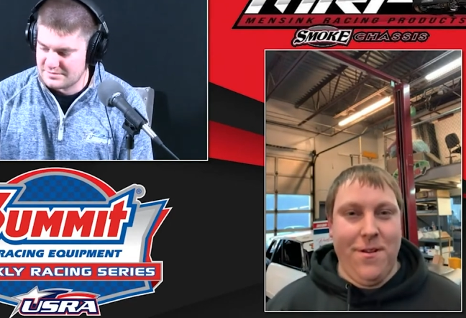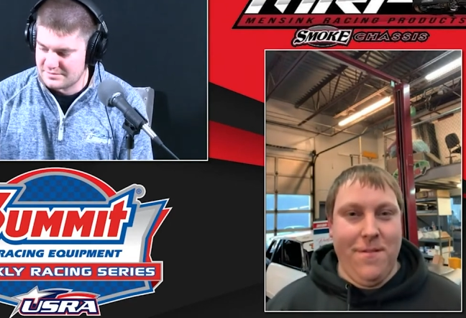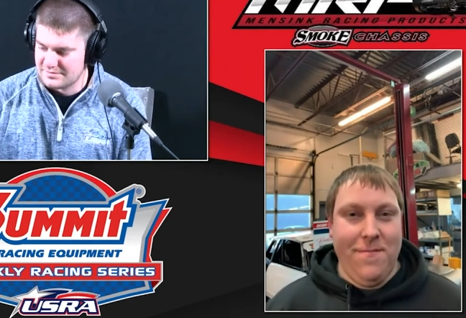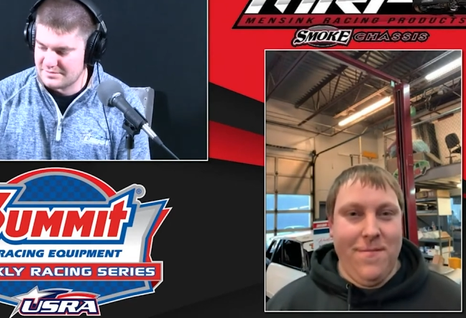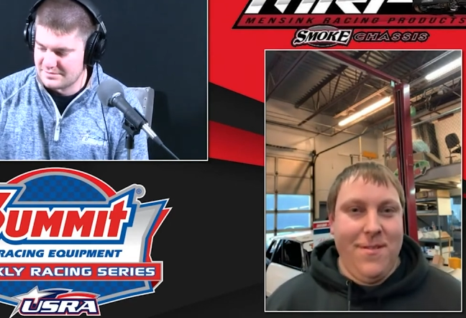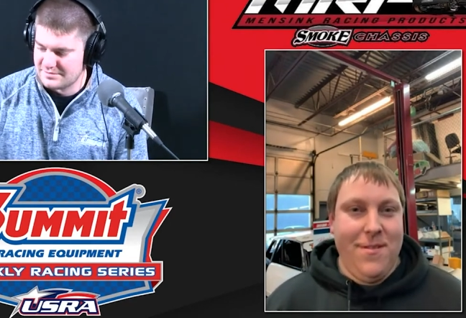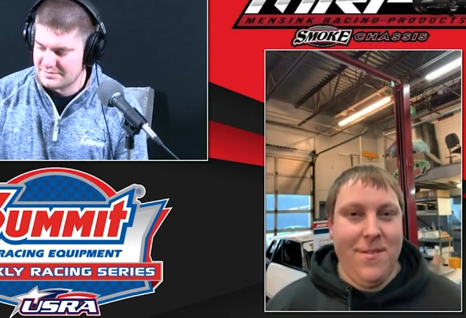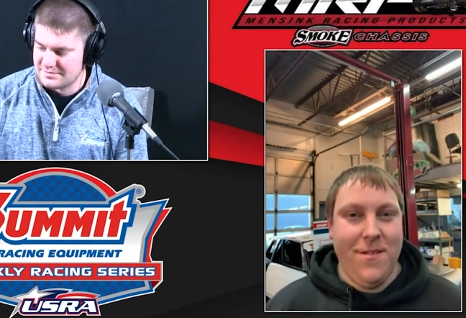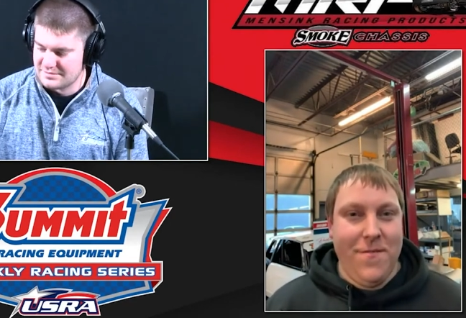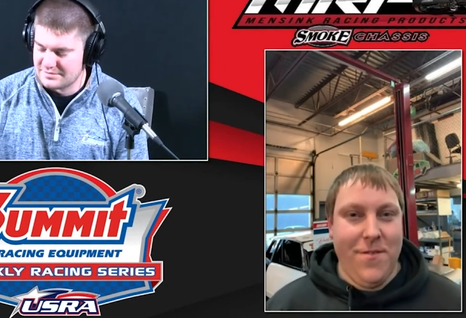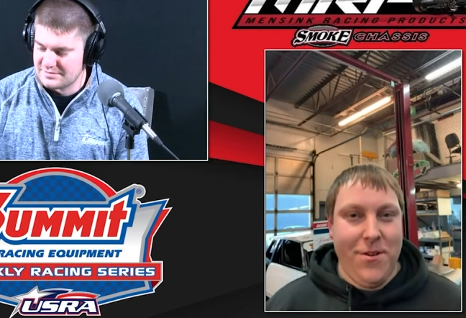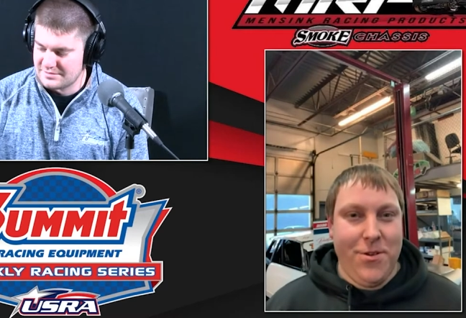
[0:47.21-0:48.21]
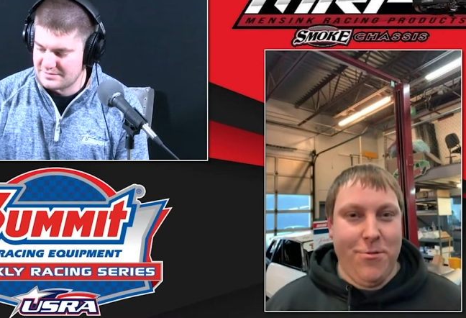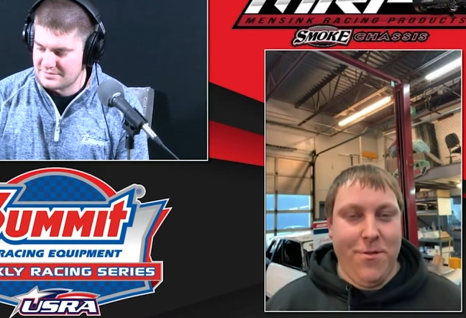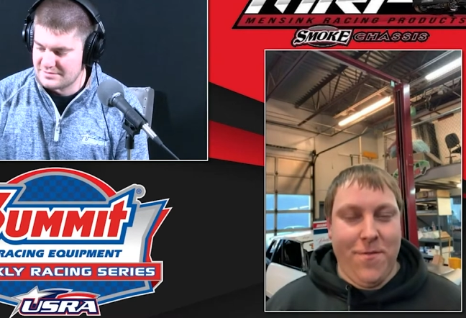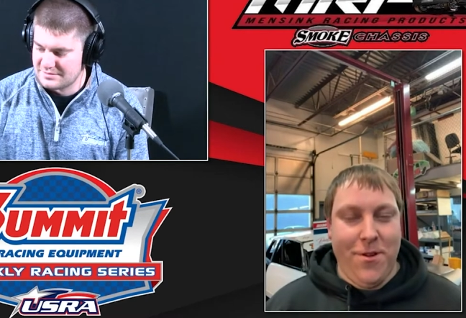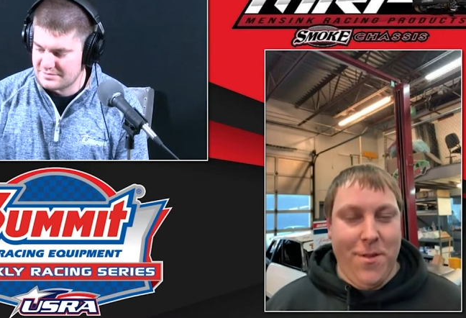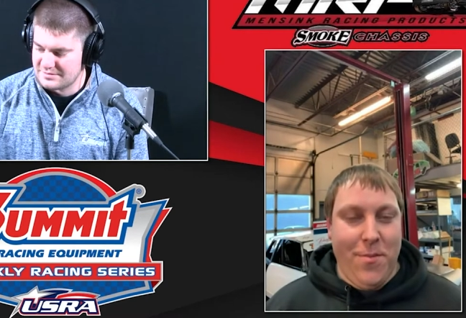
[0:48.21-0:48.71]
Speaker 1: or finish toward the
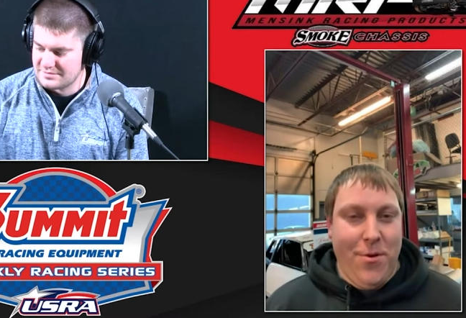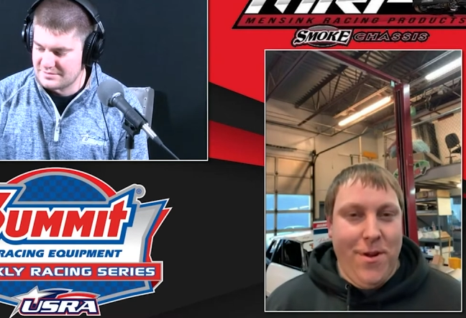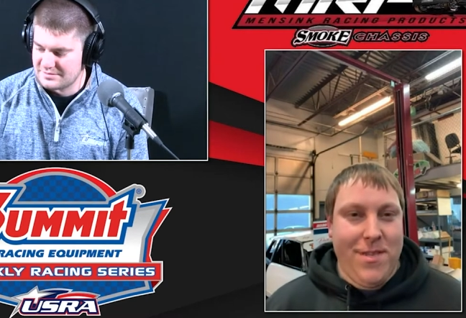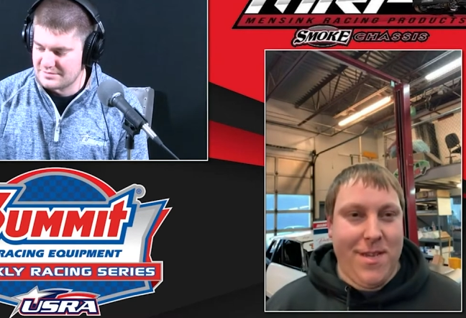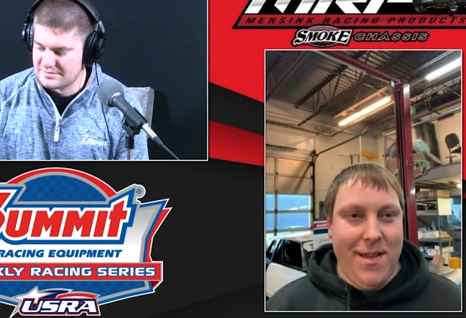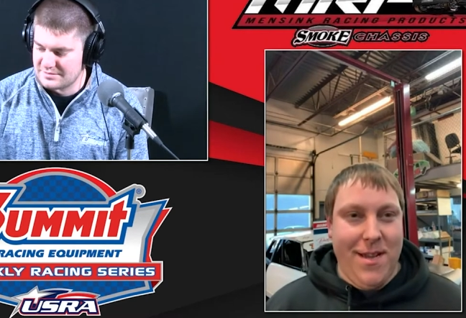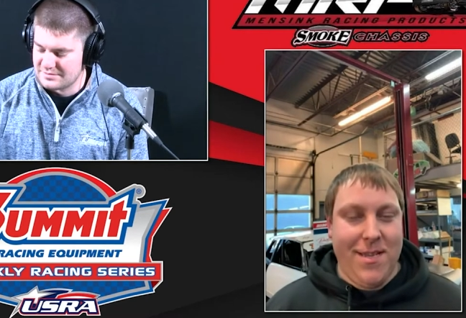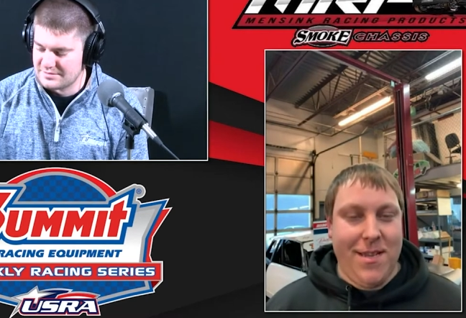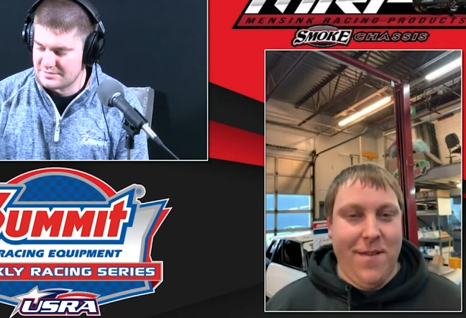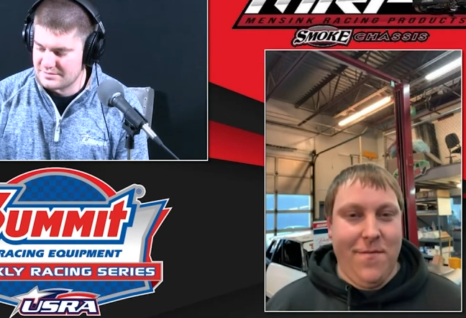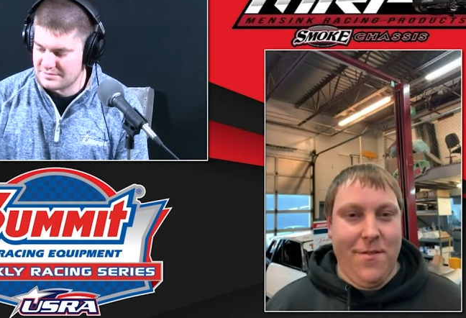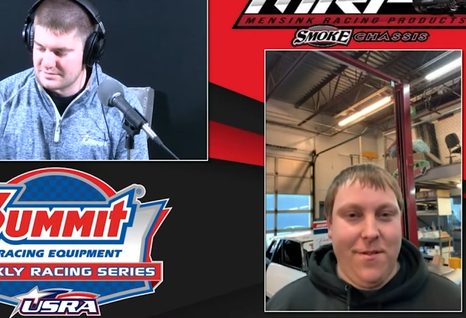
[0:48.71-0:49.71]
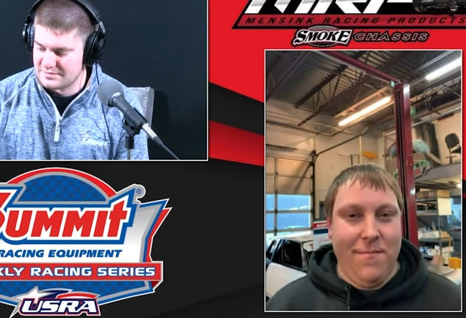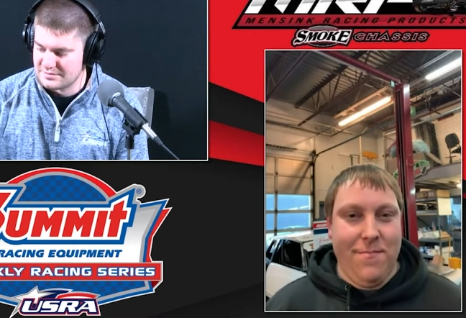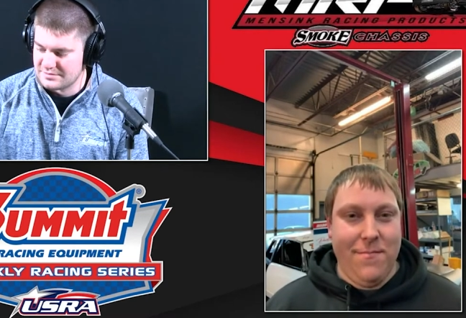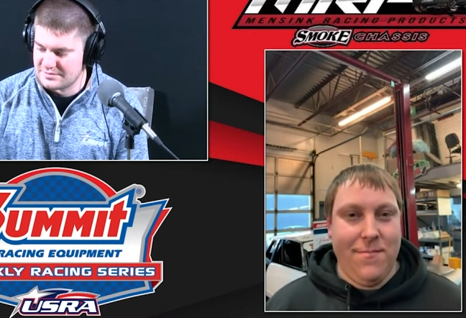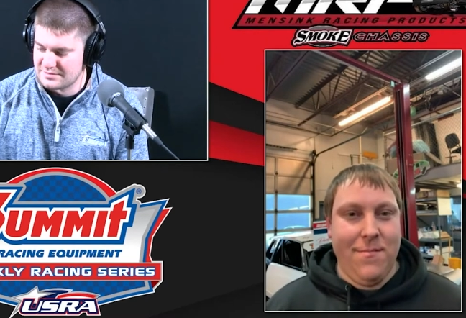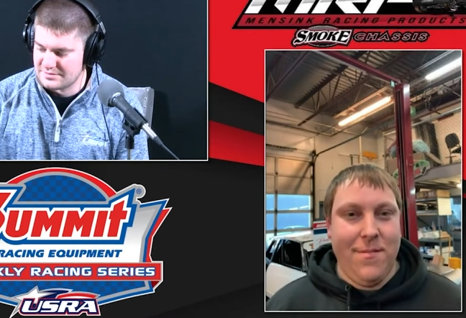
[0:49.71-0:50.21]
front of the points, I guess, after
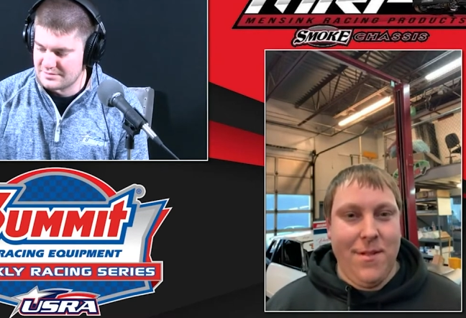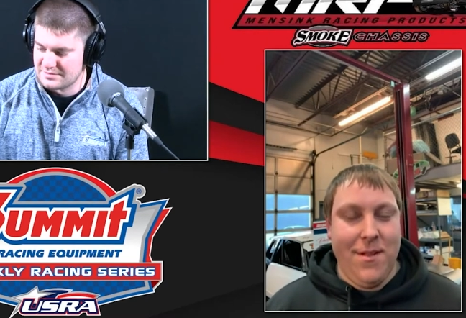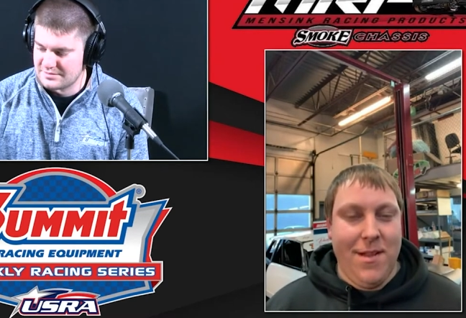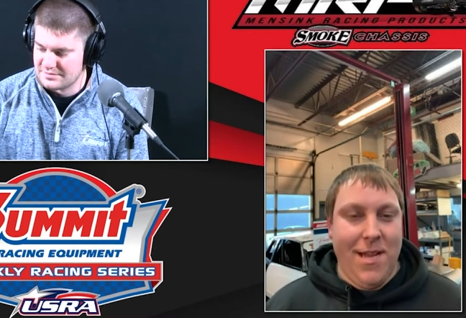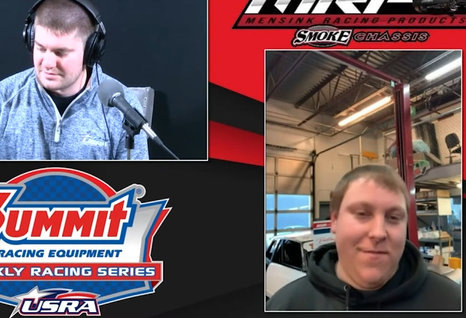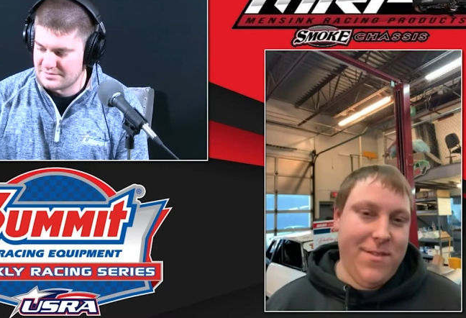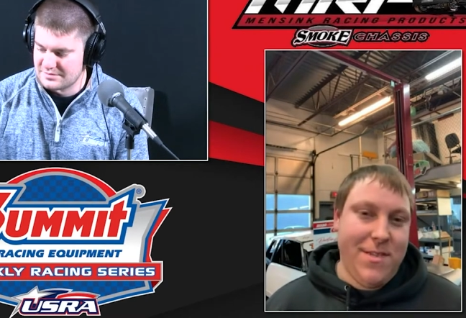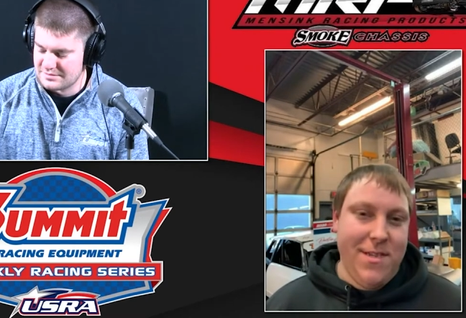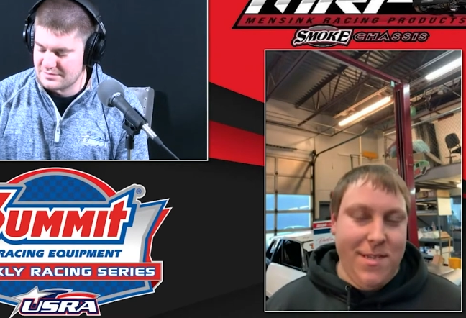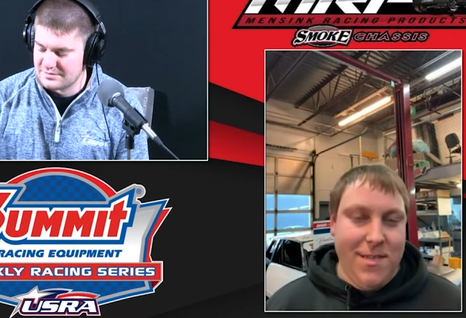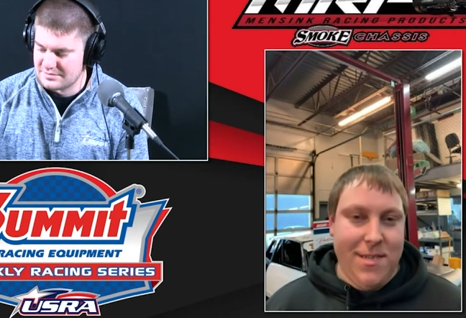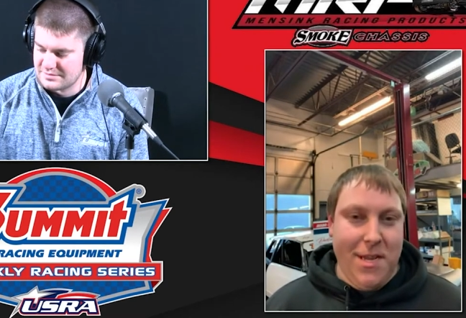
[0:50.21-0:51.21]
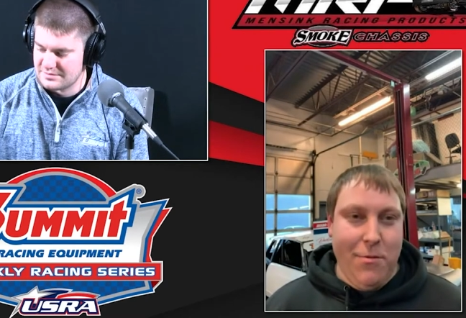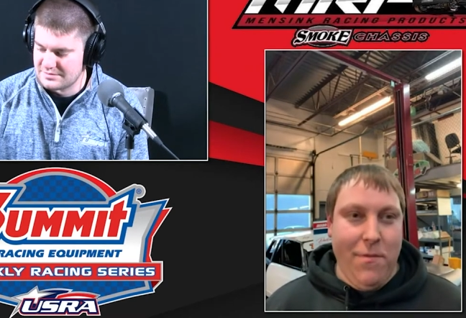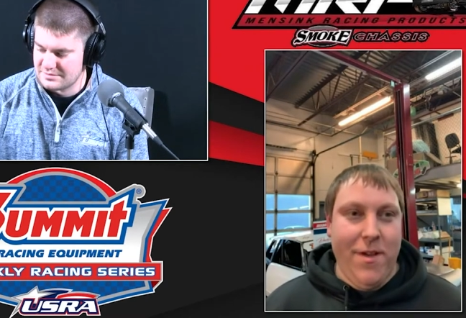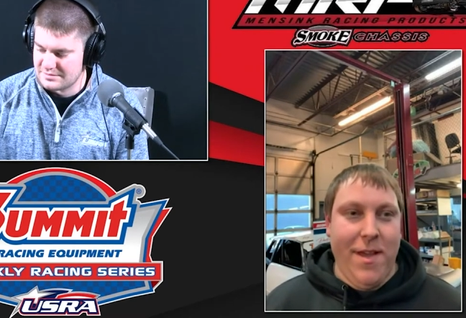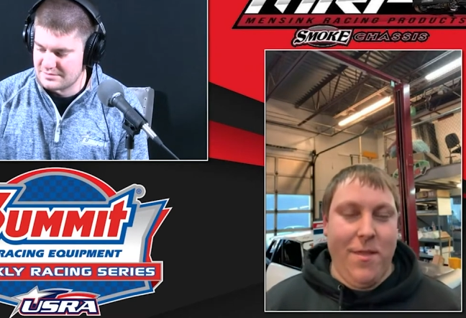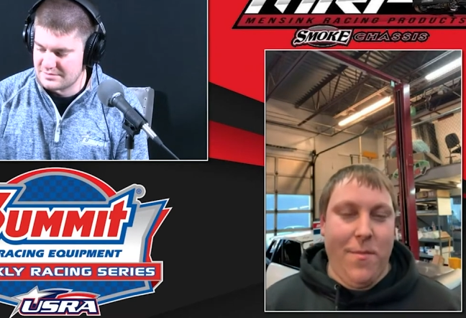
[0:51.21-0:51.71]
having seasons like we've
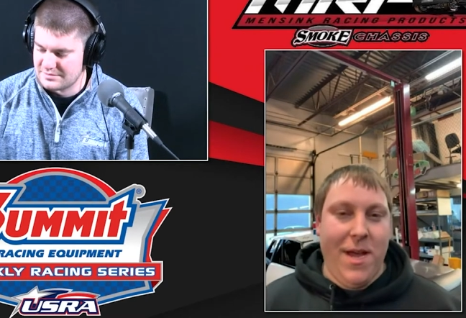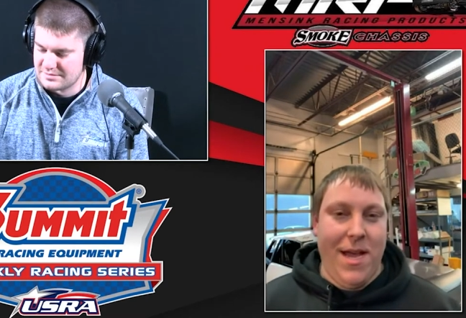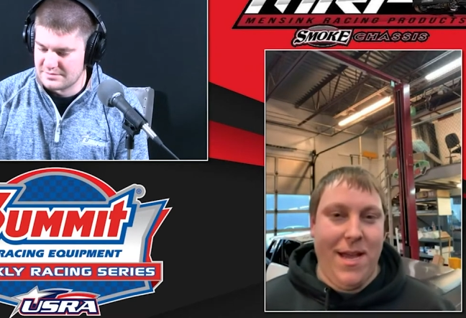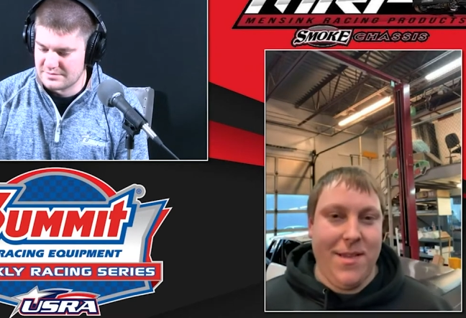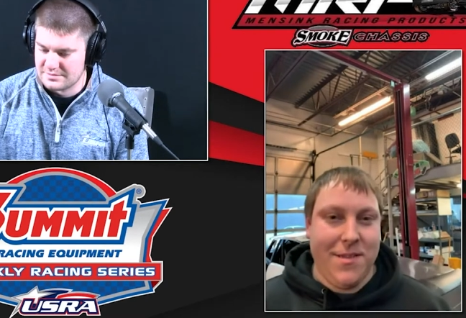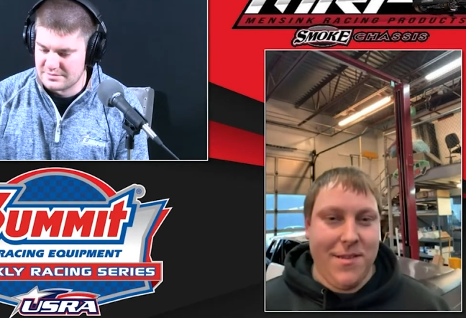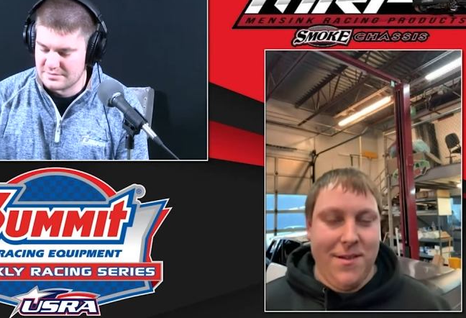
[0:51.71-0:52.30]
had in the past.